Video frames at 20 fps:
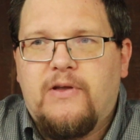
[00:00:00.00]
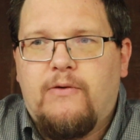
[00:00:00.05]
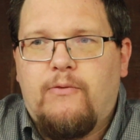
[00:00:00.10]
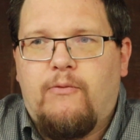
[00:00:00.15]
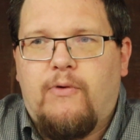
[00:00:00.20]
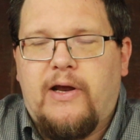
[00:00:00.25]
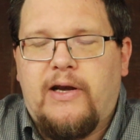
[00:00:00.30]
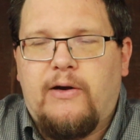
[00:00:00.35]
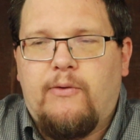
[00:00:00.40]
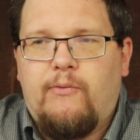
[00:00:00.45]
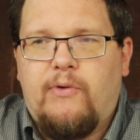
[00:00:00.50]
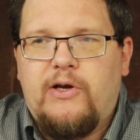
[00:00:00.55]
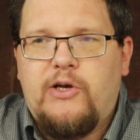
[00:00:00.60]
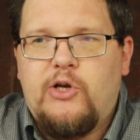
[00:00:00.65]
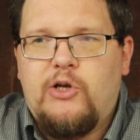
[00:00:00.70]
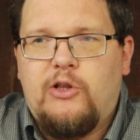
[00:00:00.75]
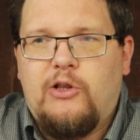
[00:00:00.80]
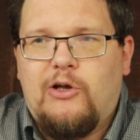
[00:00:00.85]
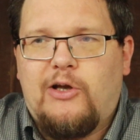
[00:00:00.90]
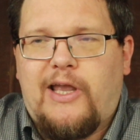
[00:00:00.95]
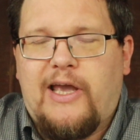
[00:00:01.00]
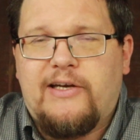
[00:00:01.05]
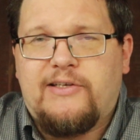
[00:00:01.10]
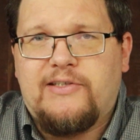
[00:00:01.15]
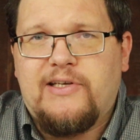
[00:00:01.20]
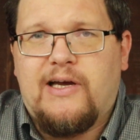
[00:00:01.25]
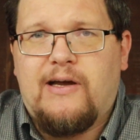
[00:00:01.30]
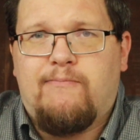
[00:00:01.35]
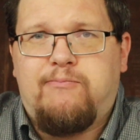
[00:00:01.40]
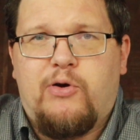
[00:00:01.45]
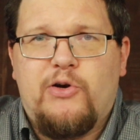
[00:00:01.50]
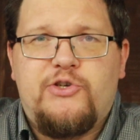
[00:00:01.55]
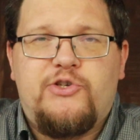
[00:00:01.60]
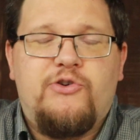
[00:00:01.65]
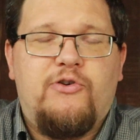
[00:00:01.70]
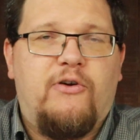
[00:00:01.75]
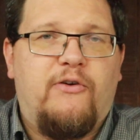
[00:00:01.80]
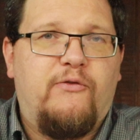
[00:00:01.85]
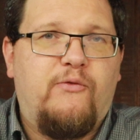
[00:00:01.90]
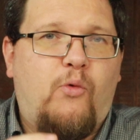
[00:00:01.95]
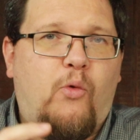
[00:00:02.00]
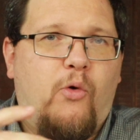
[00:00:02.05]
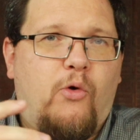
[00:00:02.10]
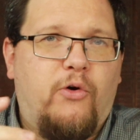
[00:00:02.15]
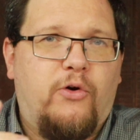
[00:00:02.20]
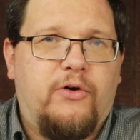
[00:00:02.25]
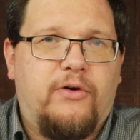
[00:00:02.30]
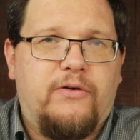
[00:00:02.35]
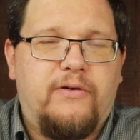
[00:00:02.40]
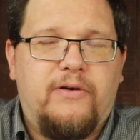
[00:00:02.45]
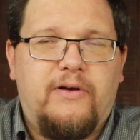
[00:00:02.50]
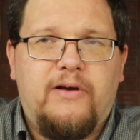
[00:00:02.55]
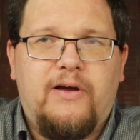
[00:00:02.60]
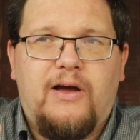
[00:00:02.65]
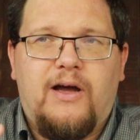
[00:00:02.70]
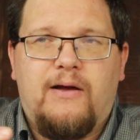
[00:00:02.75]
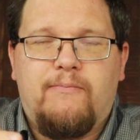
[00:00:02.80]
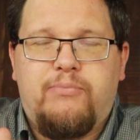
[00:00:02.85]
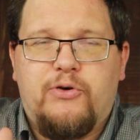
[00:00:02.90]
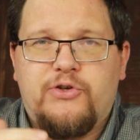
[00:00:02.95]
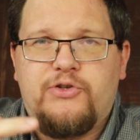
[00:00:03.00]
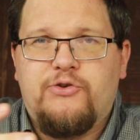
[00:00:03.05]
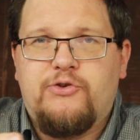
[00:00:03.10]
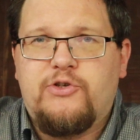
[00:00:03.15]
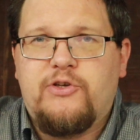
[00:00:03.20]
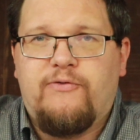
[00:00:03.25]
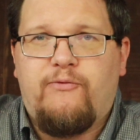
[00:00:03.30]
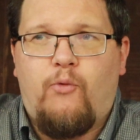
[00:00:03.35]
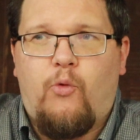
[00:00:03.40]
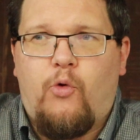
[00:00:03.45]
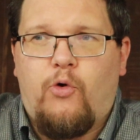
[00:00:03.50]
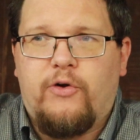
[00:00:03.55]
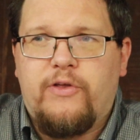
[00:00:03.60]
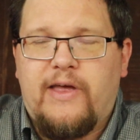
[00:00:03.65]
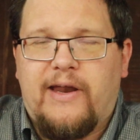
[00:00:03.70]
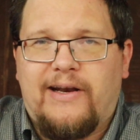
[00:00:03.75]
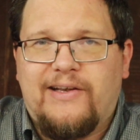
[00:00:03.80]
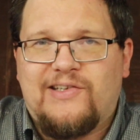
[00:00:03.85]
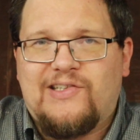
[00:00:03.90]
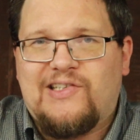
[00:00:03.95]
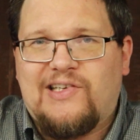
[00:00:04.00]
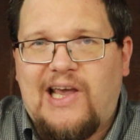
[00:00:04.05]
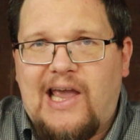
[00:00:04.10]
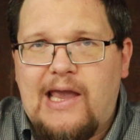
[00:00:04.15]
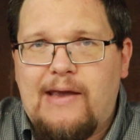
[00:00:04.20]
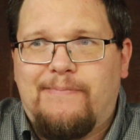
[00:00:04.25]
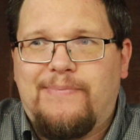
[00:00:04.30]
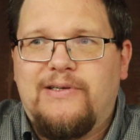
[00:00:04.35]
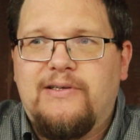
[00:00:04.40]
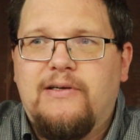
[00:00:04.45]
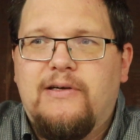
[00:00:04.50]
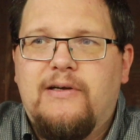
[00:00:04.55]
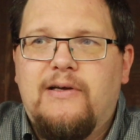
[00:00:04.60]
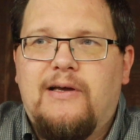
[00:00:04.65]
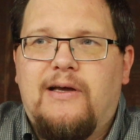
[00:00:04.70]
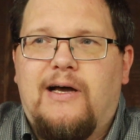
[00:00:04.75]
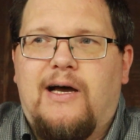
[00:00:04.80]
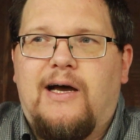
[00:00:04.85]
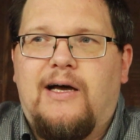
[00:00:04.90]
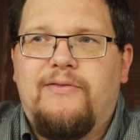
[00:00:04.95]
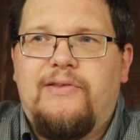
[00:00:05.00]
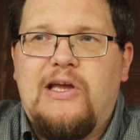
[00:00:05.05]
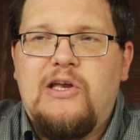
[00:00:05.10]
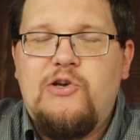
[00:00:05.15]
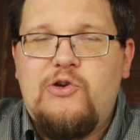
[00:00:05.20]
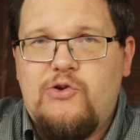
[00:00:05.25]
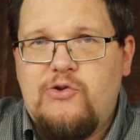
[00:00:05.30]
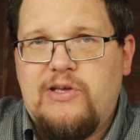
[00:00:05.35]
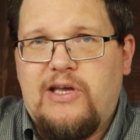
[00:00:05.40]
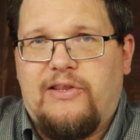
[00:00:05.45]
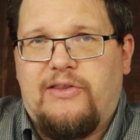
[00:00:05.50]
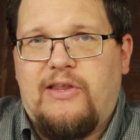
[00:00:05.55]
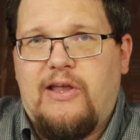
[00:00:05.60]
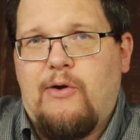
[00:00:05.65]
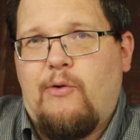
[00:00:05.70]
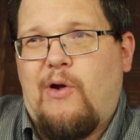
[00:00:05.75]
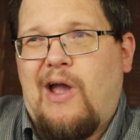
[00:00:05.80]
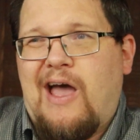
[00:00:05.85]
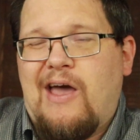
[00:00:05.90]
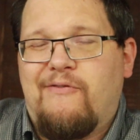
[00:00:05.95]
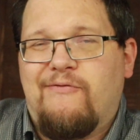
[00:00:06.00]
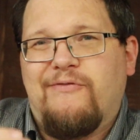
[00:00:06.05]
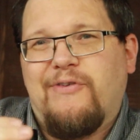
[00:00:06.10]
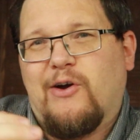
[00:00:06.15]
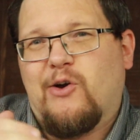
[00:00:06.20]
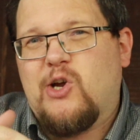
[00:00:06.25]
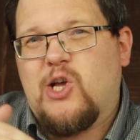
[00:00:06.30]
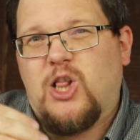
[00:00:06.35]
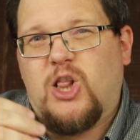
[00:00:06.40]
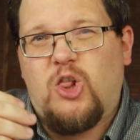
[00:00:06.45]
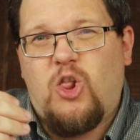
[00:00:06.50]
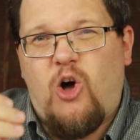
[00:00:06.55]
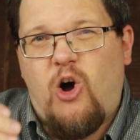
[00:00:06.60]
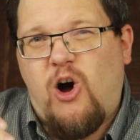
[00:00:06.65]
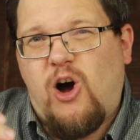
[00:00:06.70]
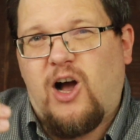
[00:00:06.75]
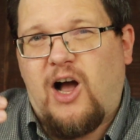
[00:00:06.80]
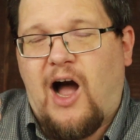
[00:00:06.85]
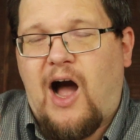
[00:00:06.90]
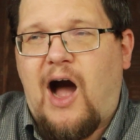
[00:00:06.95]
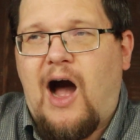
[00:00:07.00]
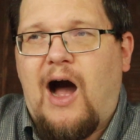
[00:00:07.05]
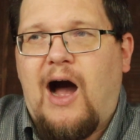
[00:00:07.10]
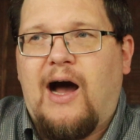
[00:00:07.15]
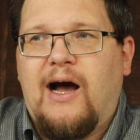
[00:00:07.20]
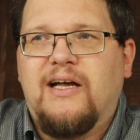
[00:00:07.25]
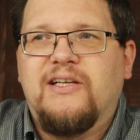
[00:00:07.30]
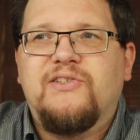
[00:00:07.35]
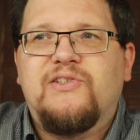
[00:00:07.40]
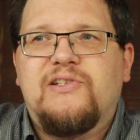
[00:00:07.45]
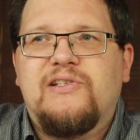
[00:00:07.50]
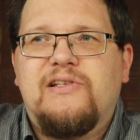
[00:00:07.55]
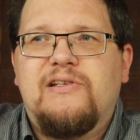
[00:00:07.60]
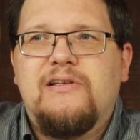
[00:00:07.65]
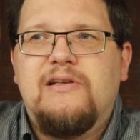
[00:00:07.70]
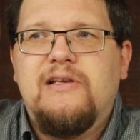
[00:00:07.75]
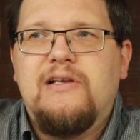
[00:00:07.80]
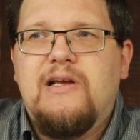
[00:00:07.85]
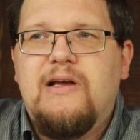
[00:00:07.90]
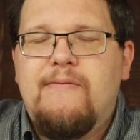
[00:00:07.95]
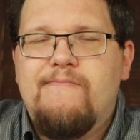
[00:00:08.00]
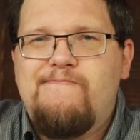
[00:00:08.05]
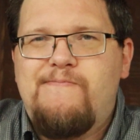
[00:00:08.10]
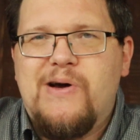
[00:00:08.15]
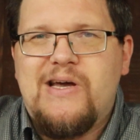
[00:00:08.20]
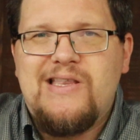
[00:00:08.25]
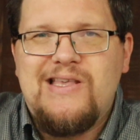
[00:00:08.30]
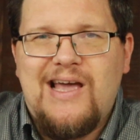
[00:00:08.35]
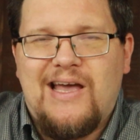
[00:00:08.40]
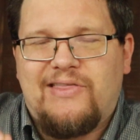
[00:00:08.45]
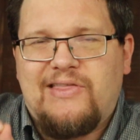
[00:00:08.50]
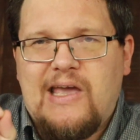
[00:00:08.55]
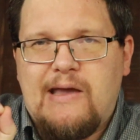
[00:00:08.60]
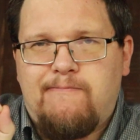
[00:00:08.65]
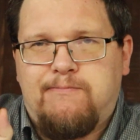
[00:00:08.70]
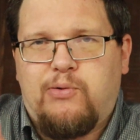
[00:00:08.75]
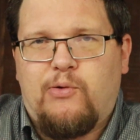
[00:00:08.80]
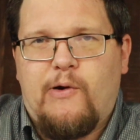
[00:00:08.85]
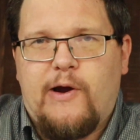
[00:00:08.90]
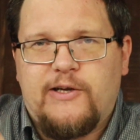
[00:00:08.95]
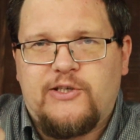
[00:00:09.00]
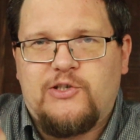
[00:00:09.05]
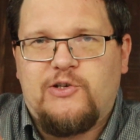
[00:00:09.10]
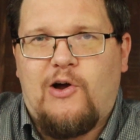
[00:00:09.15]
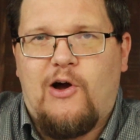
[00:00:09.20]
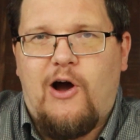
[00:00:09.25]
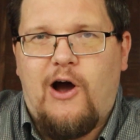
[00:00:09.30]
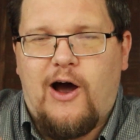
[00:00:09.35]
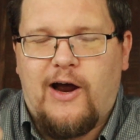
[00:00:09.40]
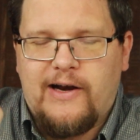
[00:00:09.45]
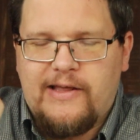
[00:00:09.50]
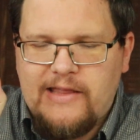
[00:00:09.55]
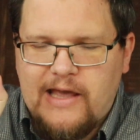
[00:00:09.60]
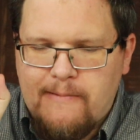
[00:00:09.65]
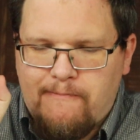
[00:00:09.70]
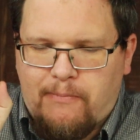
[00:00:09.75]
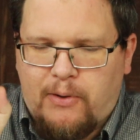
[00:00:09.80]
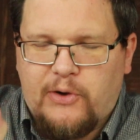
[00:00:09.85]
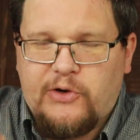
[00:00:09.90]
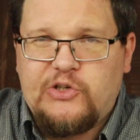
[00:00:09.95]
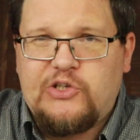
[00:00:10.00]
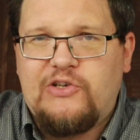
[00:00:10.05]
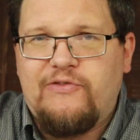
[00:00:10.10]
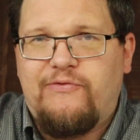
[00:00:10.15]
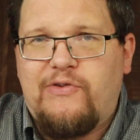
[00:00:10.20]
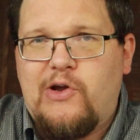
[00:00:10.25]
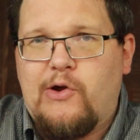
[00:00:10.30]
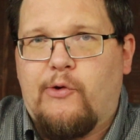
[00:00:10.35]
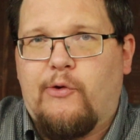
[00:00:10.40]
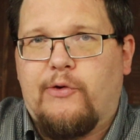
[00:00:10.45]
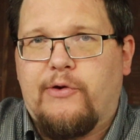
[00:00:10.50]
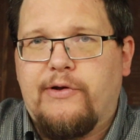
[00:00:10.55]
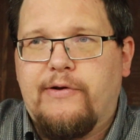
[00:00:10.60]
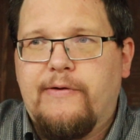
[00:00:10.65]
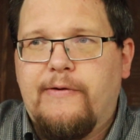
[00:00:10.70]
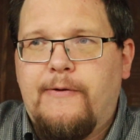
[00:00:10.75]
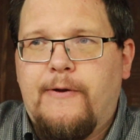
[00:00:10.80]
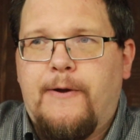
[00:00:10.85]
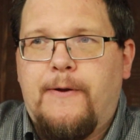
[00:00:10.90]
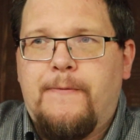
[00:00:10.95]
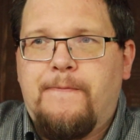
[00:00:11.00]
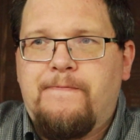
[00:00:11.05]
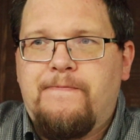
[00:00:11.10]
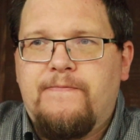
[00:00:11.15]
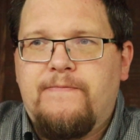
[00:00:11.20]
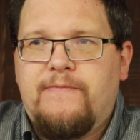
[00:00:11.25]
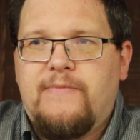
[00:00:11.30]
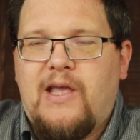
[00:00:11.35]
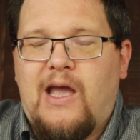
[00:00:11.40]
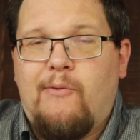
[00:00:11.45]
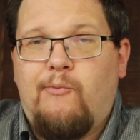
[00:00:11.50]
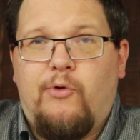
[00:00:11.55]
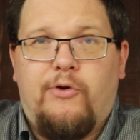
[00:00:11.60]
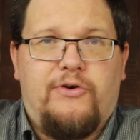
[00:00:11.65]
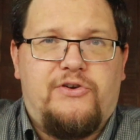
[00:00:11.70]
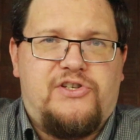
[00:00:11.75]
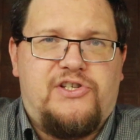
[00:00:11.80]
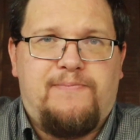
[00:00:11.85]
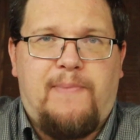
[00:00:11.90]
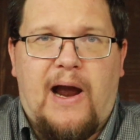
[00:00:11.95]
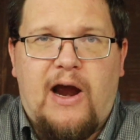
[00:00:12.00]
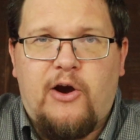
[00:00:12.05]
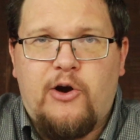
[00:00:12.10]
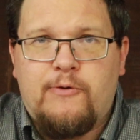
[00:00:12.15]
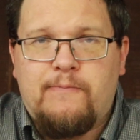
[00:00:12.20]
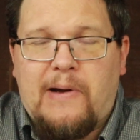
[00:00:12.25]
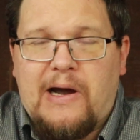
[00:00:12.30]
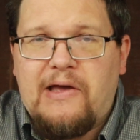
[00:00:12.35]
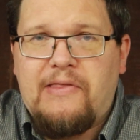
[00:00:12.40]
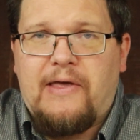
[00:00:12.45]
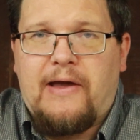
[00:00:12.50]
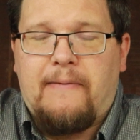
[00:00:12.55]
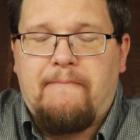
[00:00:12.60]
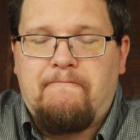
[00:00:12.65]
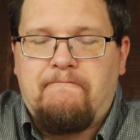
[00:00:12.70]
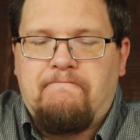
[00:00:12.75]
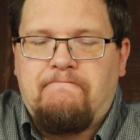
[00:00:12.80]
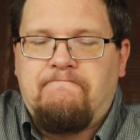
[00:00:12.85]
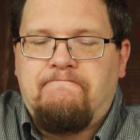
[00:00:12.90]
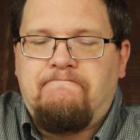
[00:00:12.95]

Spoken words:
When you look at prisoners of war that escaped, they knew that they had very long odds, but yet they pressed on and they persevered and were inspired by them.